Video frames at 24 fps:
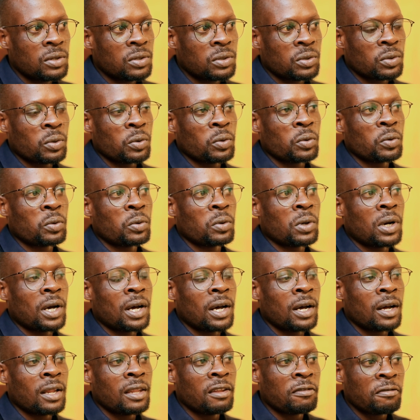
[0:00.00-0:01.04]
So
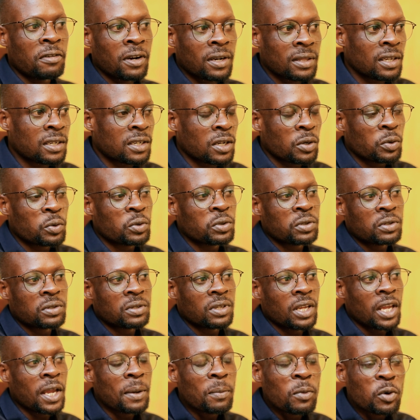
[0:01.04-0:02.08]
the fact that I was
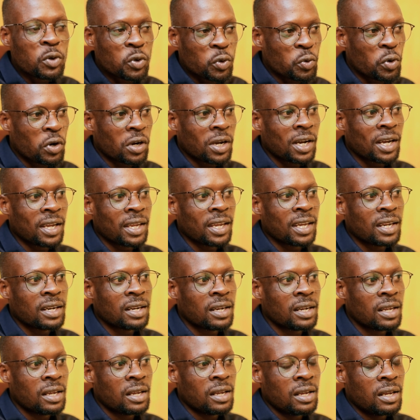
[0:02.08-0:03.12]
able to walk
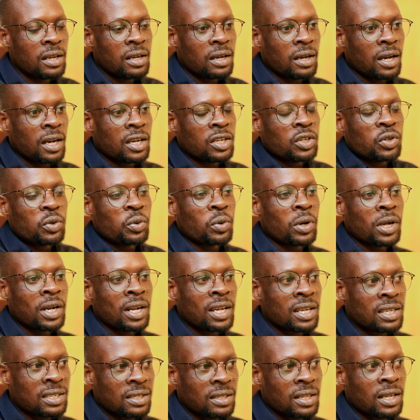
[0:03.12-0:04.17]
again assured
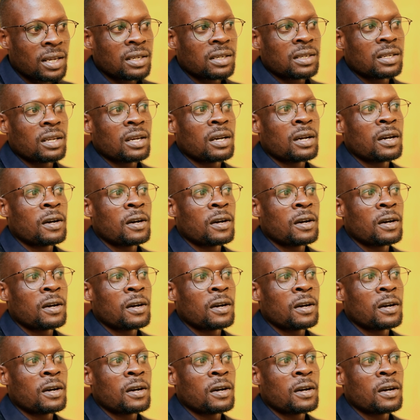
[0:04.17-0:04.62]
us that